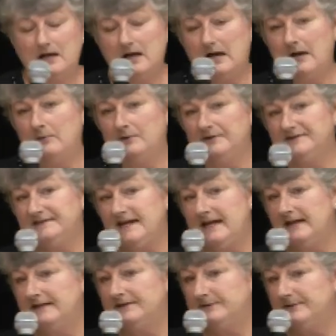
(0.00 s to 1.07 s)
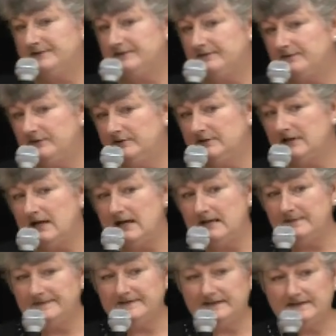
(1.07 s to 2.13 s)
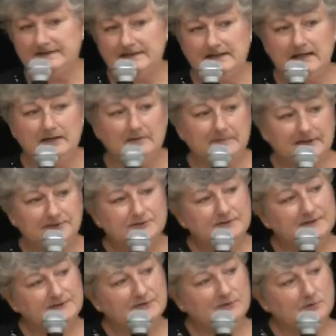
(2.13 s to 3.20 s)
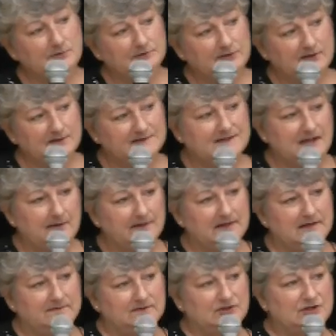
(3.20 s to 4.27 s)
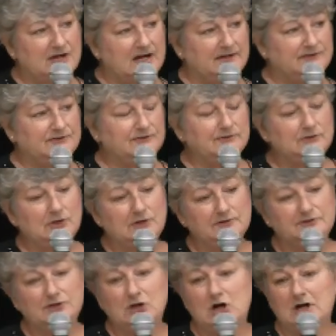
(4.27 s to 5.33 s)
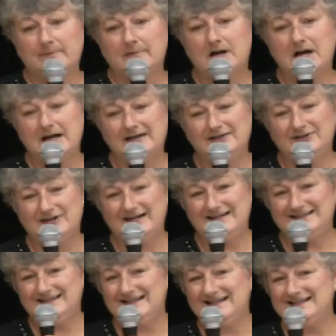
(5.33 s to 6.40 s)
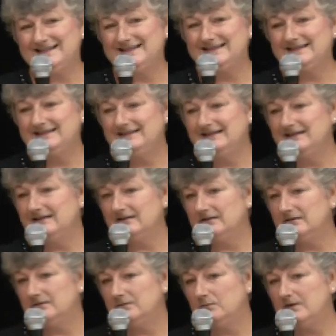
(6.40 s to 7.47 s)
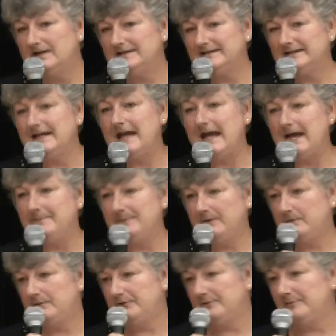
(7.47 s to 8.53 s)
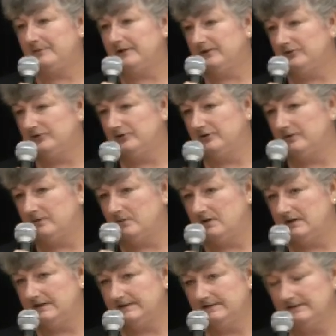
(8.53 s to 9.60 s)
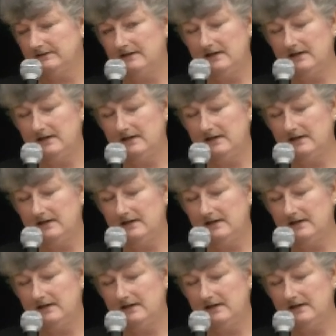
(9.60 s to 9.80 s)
I will say there was a few times as an elementary school nurse, I would give a child 2 loads of carbohydrates and I still wasn't happy where their blood sugar was.